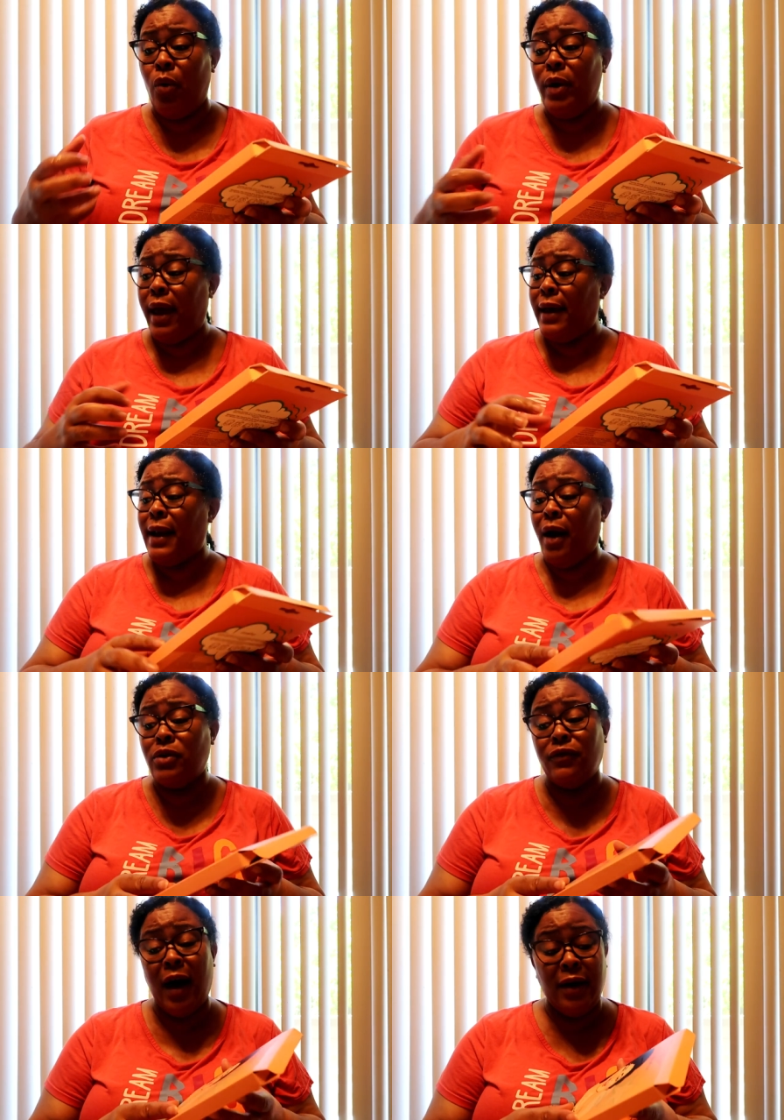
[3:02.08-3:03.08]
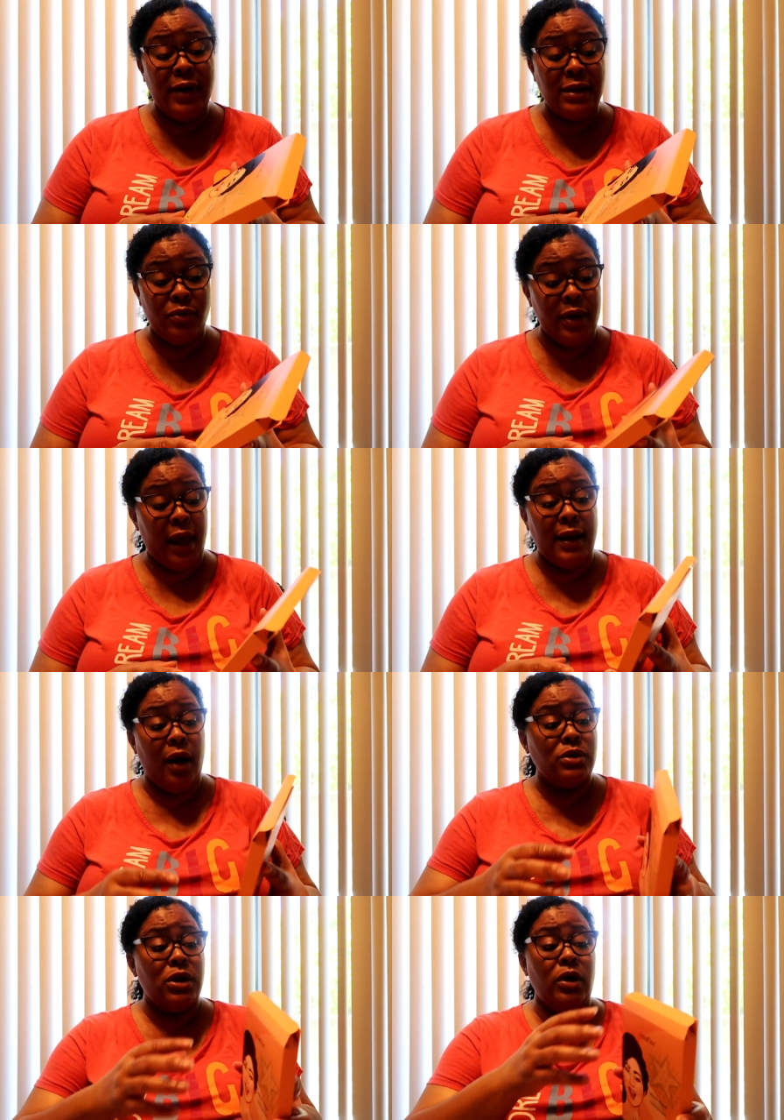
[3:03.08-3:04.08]
a week, 8 hours. 5 days a week, 8
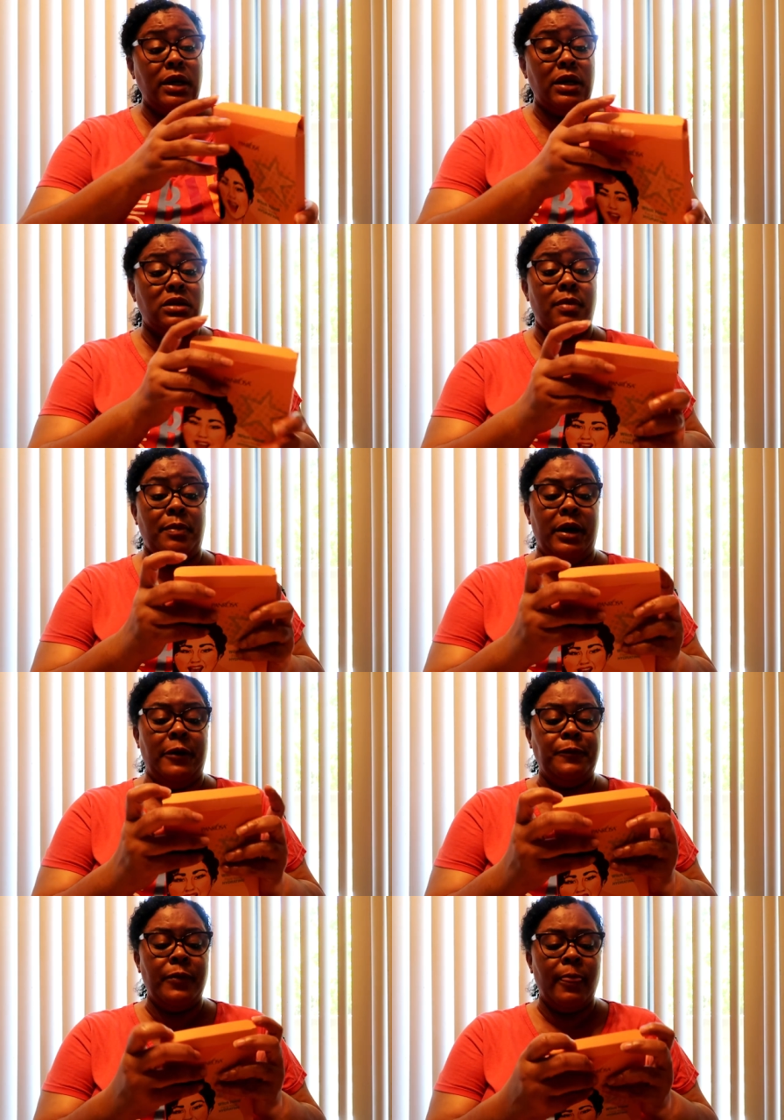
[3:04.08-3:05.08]
hours, y'all. It kicks my butt.